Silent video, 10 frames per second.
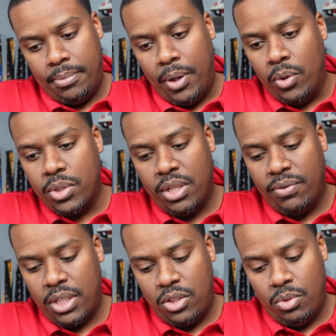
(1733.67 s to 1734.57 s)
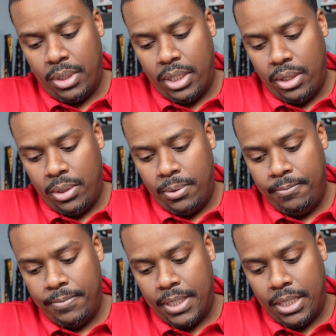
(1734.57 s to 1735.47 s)
Those are different things you want to
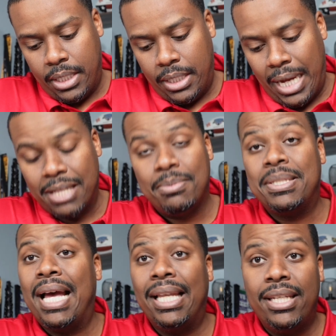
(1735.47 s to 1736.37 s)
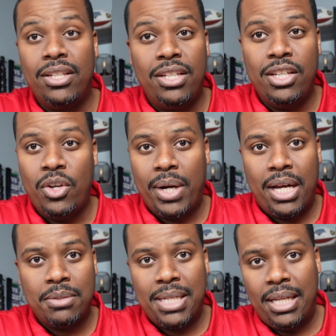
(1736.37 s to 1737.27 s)
know. Hospitality, you need to know what a
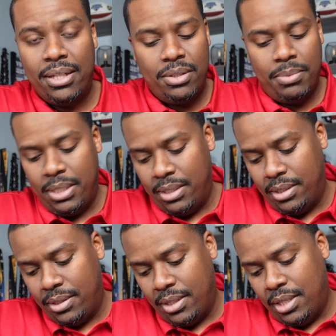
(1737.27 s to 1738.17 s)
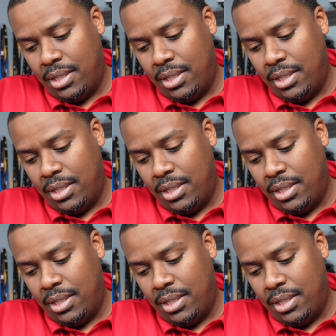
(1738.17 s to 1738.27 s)
hospitality suite is.